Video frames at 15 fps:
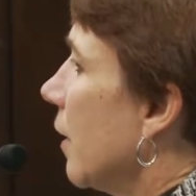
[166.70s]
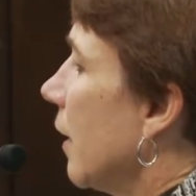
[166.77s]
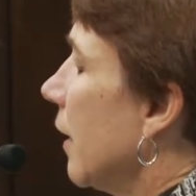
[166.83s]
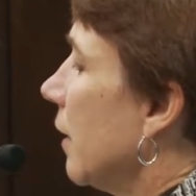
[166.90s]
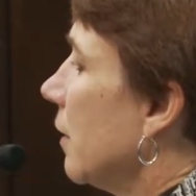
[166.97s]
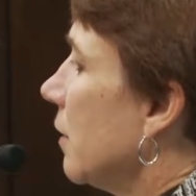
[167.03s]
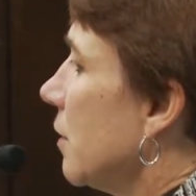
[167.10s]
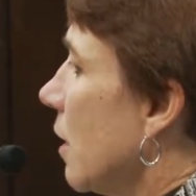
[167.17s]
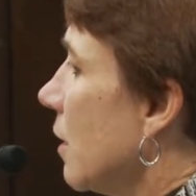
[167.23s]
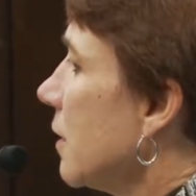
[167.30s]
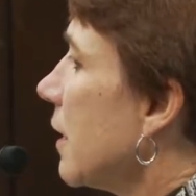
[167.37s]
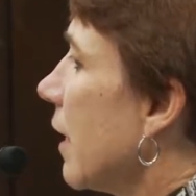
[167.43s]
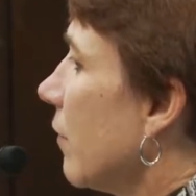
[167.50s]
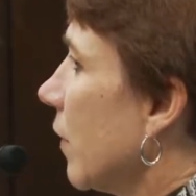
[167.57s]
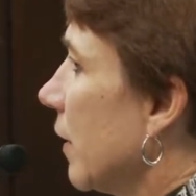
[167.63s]
It
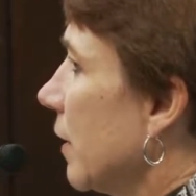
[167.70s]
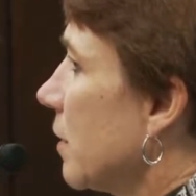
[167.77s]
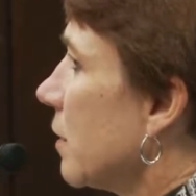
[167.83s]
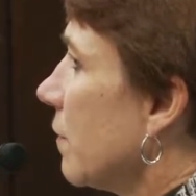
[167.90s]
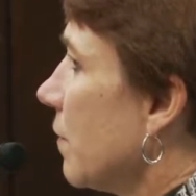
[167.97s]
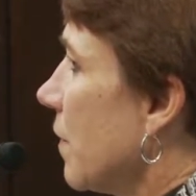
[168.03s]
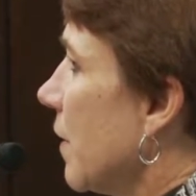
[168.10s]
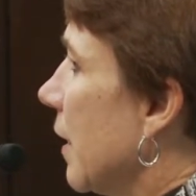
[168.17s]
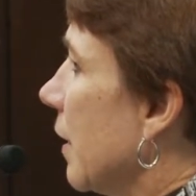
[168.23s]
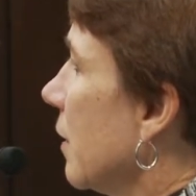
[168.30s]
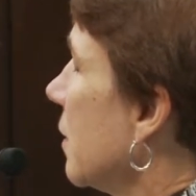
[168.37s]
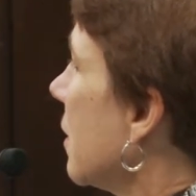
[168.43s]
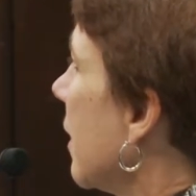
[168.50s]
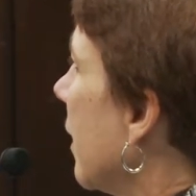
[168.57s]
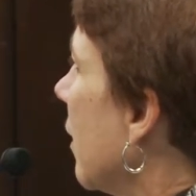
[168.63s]
does have a list of
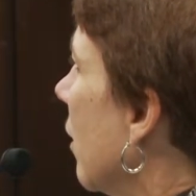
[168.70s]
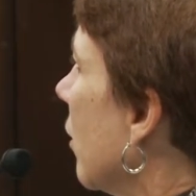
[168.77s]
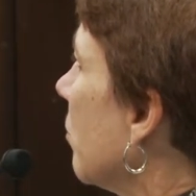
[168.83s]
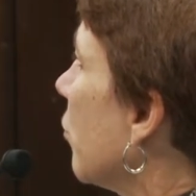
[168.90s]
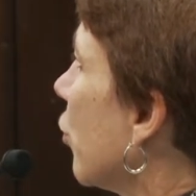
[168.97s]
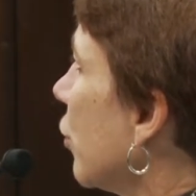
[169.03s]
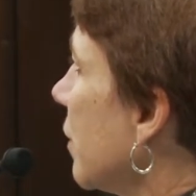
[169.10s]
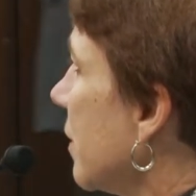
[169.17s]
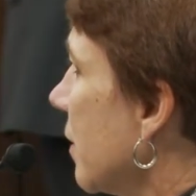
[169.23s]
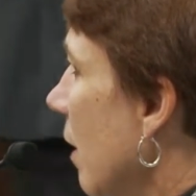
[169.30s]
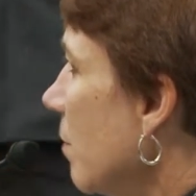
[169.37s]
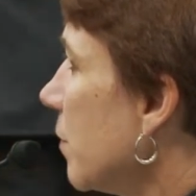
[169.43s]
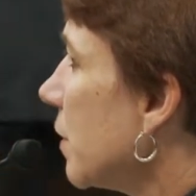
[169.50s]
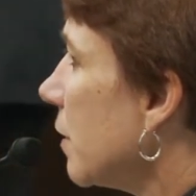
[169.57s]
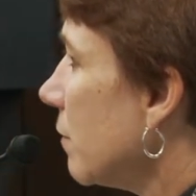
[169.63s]
things that are
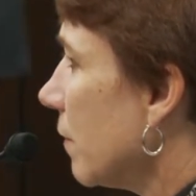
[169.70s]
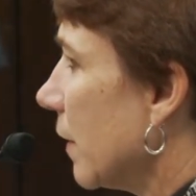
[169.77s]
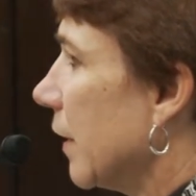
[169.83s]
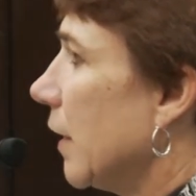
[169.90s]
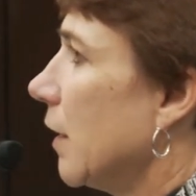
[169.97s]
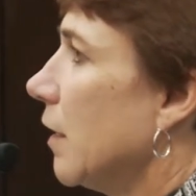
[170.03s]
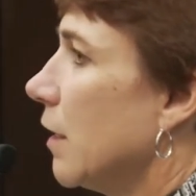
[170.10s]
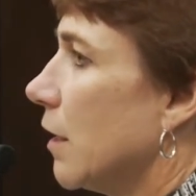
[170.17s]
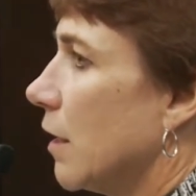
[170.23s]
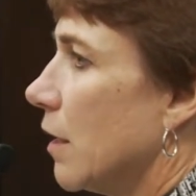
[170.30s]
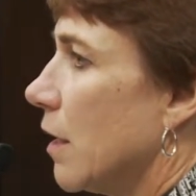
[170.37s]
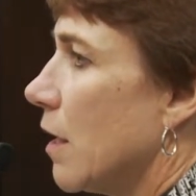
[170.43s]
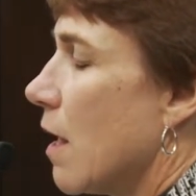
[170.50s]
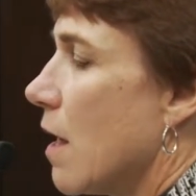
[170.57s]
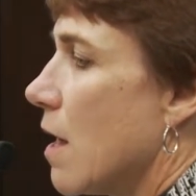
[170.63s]
presumptively
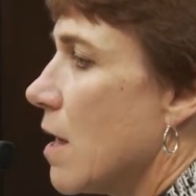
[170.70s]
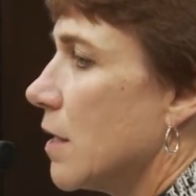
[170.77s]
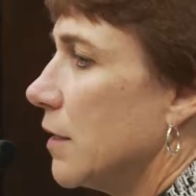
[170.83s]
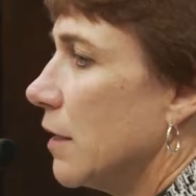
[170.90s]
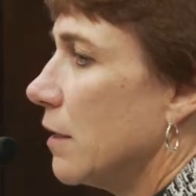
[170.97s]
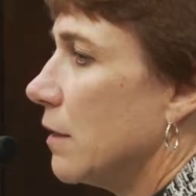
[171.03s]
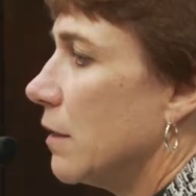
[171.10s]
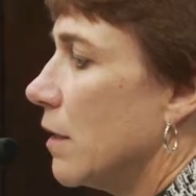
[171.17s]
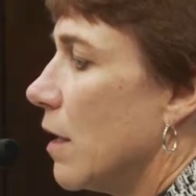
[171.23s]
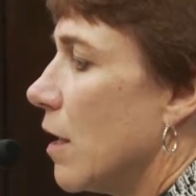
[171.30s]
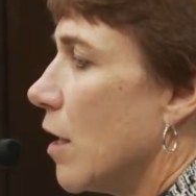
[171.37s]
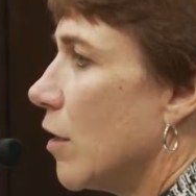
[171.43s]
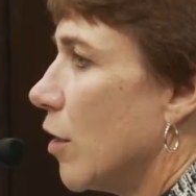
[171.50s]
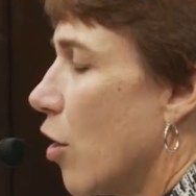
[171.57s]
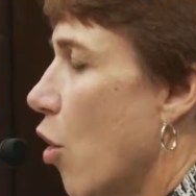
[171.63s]

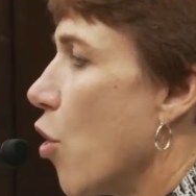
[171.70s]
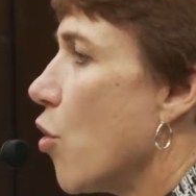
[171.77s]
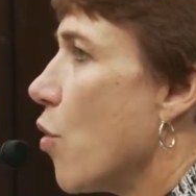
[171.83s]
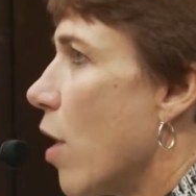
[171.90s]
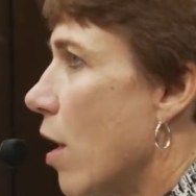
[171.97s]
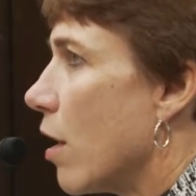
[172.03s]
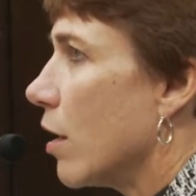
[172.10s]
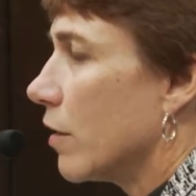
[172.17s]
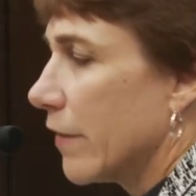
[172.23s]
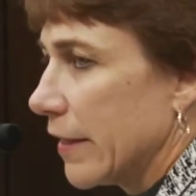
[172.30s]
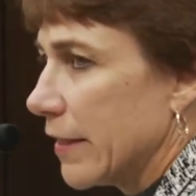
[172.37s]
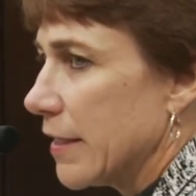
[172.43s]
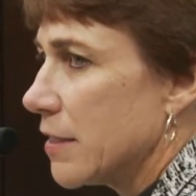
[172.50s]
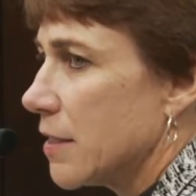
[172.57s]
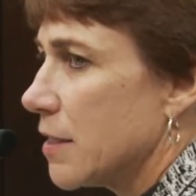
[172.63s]
OR
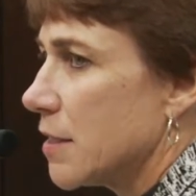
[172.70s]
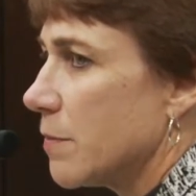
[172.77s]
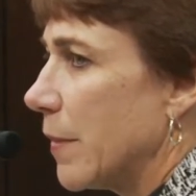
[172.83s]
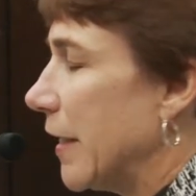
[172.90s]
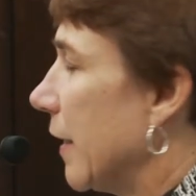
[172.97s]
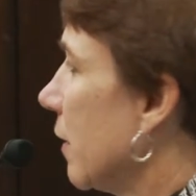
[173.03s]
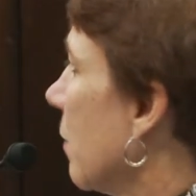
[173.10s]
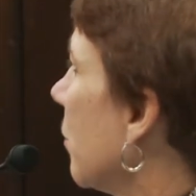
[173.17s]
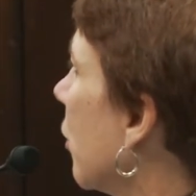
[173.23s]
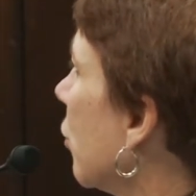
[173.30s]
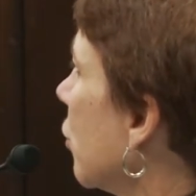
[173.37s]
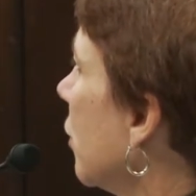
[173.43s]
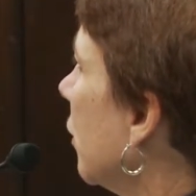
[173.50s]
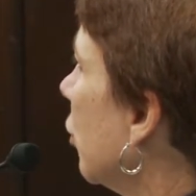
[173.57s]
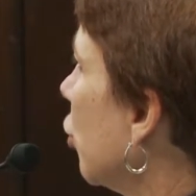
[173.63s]
releases, meaning the
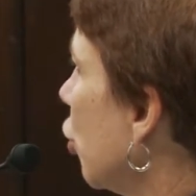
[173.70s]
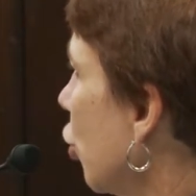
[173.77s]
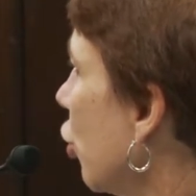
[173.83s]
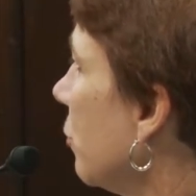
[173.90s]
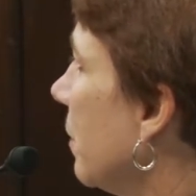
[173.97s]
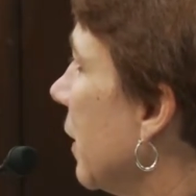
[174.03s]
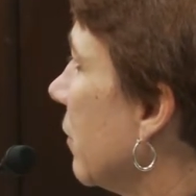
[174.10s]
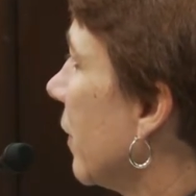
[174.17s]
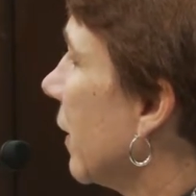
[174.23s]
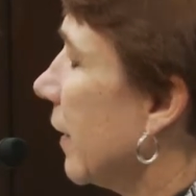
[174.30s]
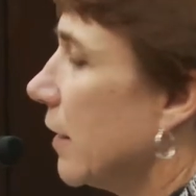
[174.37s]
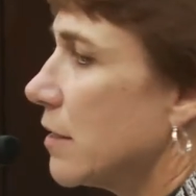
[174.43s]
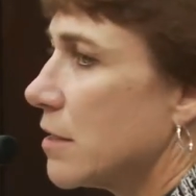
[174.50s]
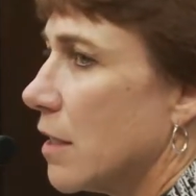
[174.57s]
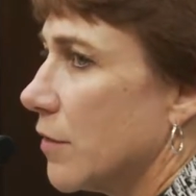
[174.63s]
person should be
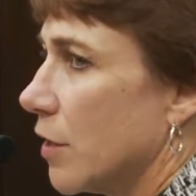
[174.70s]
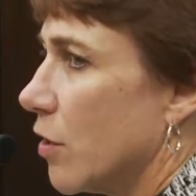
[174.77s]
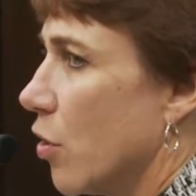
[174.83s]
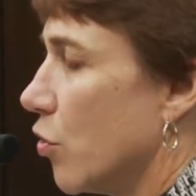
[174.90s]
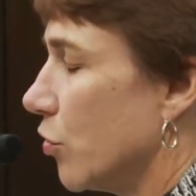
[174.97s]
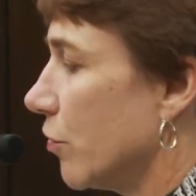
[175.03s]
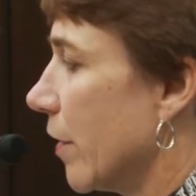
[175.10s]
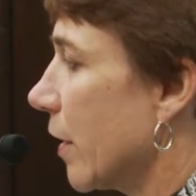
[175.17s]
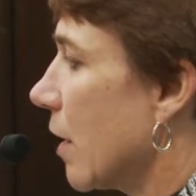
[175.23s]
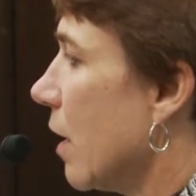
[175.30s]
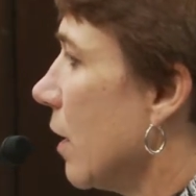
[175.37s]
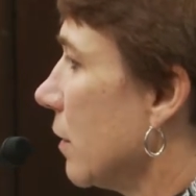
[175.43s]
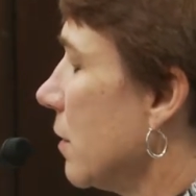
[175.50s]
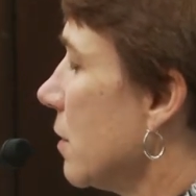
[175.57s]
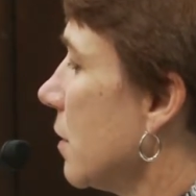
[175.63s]
released on their own
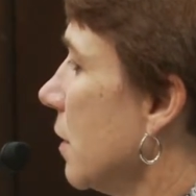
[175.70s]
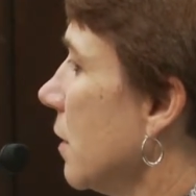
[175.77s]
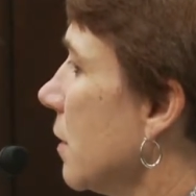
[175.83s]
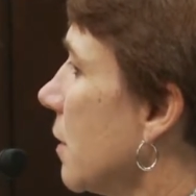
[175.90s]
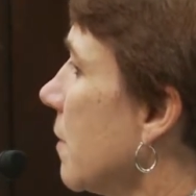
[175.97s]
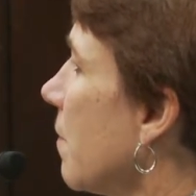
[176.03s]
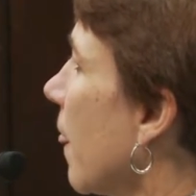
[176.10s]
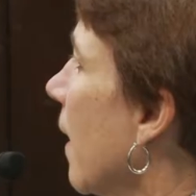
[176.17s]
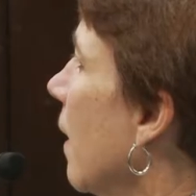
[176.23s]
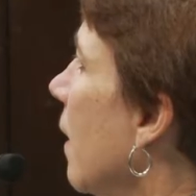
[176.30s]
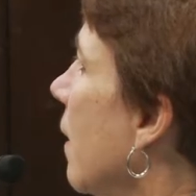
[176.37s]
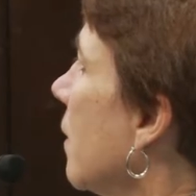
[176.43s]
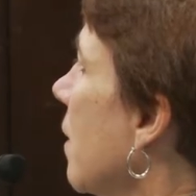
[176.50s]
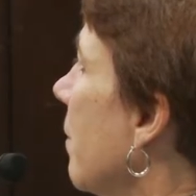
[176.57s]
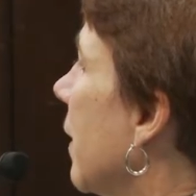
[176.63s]
recognizance.
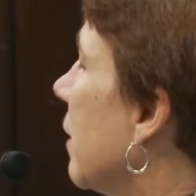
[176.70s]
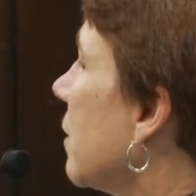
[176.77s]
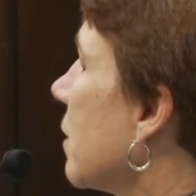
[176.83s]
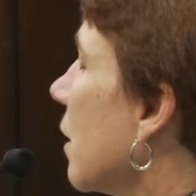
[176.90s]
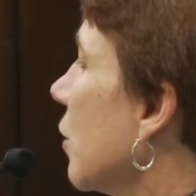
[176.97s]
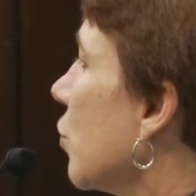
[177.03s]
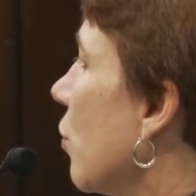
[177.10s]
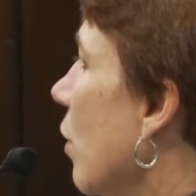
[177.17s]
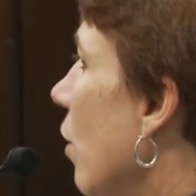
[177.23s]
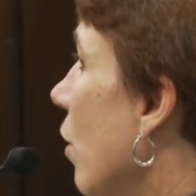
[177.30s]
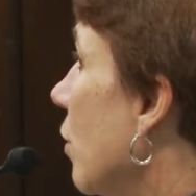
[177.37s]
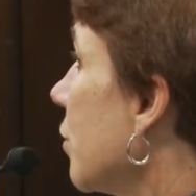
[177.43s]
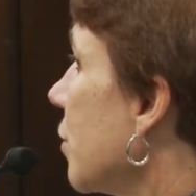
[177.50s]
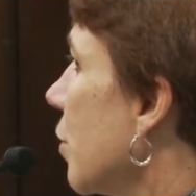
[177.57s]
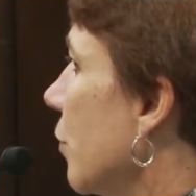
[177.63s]
The bail schedule
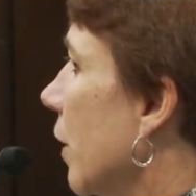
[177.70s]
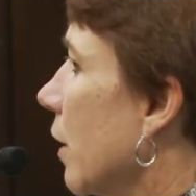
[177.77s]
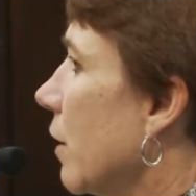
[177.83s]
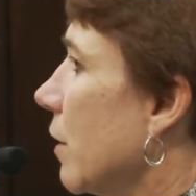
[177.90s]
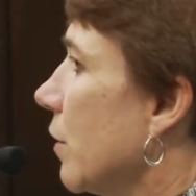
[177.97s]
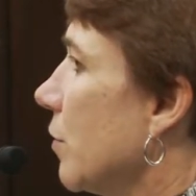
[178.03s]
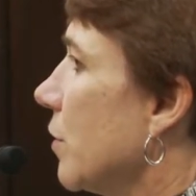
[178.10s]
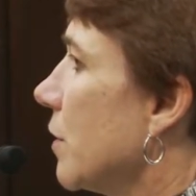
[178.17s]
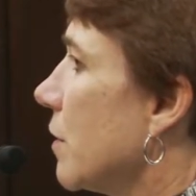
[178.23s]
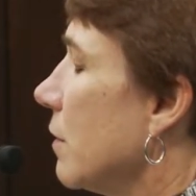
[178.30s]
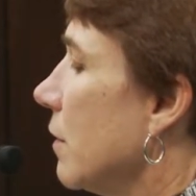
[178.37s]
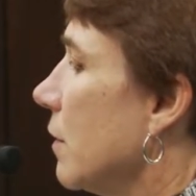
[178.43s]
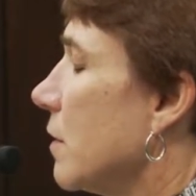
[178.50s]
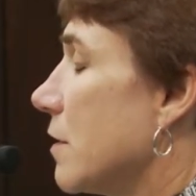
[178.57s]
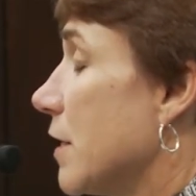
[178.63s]
also includes,
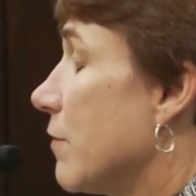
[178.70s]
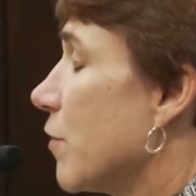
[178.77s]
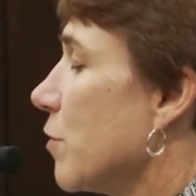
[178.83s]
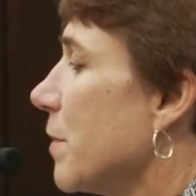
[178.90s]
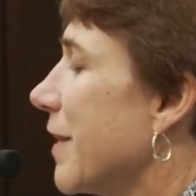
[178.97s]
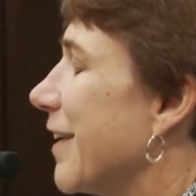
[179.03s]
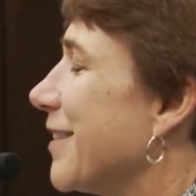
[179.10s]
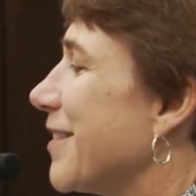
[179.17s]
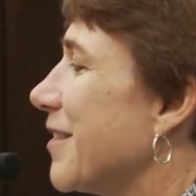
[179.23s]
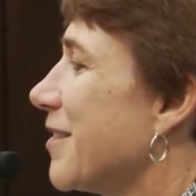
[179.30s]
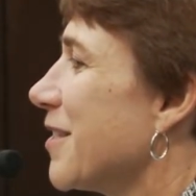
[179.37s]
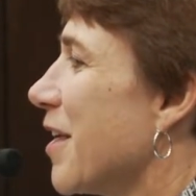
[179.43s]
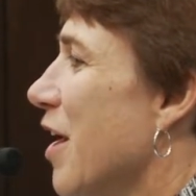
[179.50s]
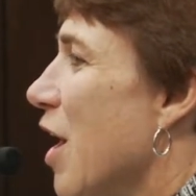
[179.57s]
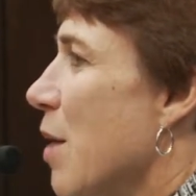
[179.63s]
in several
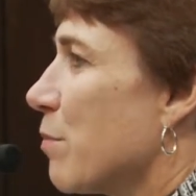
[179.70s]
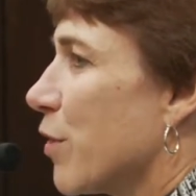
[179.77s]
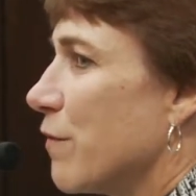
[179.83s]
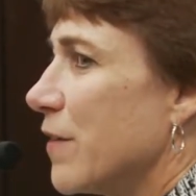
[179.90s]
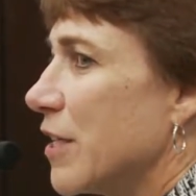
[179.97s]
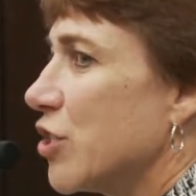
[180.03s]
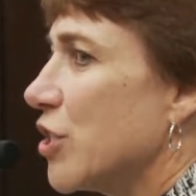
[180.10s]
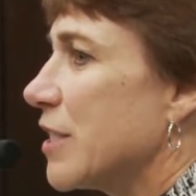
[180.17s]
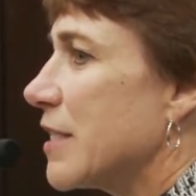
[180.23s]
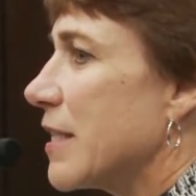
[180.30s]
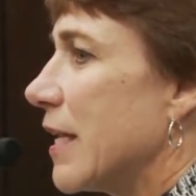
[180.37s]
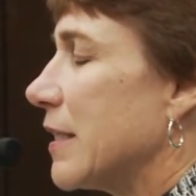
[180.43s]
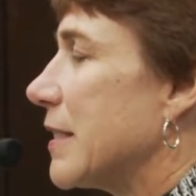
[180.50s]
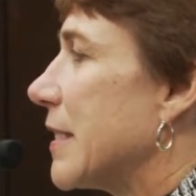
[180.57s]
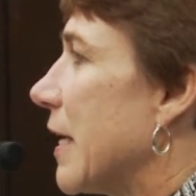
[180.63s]
places, provisions
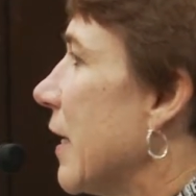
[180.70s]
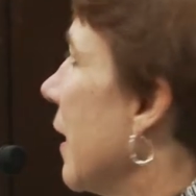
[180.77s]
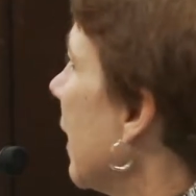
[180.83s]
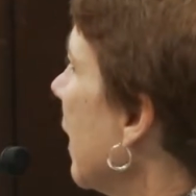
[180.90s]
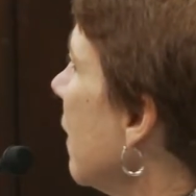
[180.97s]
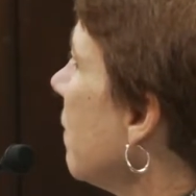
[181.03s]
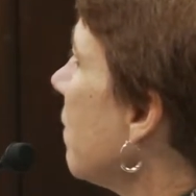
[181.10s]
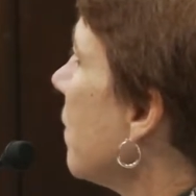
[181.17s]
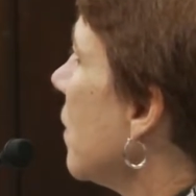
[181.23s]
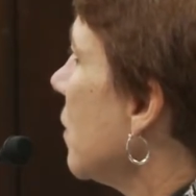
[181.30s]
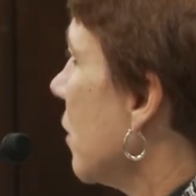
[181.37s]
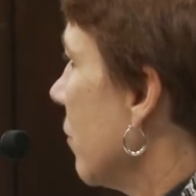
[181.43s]
that say if an